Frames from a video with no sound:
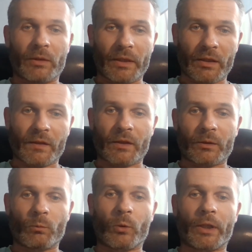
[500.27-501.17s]
is
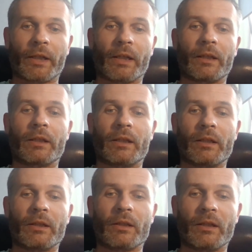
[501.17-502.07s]
it working
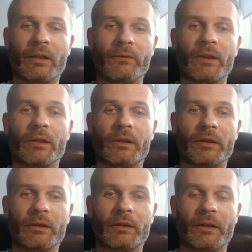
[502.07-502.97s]
given
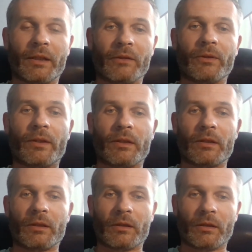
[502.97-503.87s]

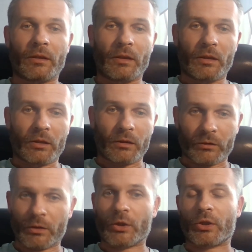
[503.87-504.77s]
the
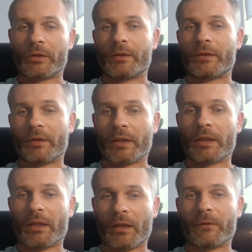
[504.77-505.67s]
conditions that
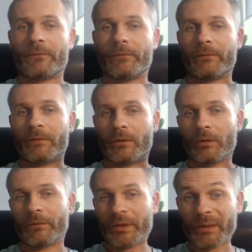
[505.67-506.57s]
I have
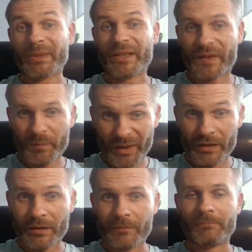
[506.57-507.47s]
of a limited
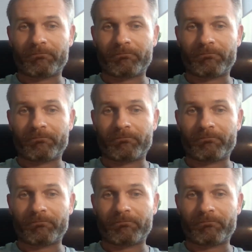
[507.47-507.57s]
space.